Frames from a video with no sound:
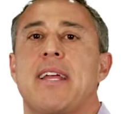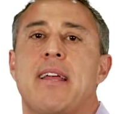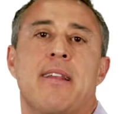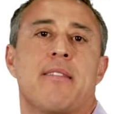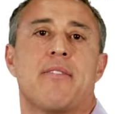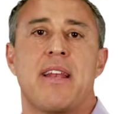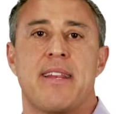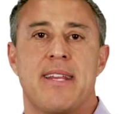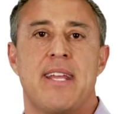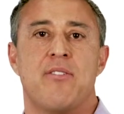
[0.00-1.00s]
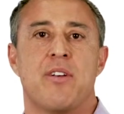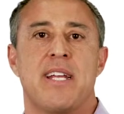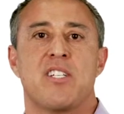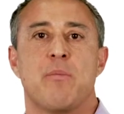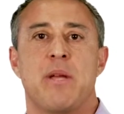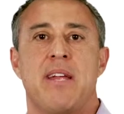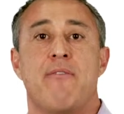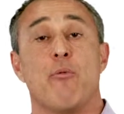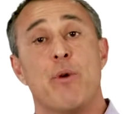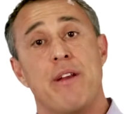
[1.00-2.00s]
either need to be
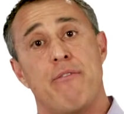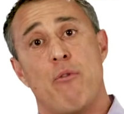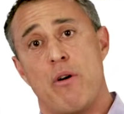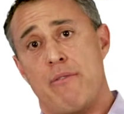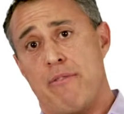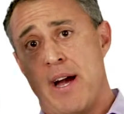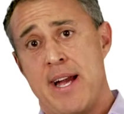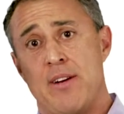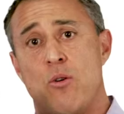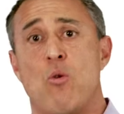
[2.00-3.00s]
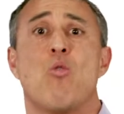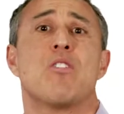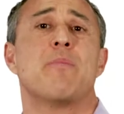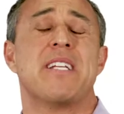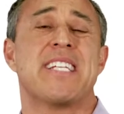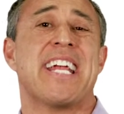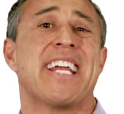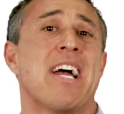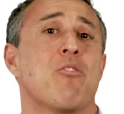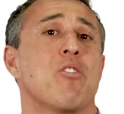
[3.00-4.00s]
refortified or to be
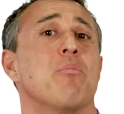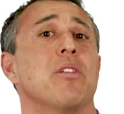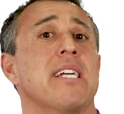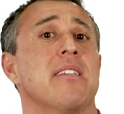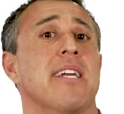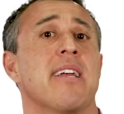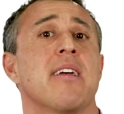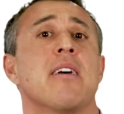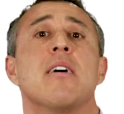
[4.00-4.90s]
taken out completely.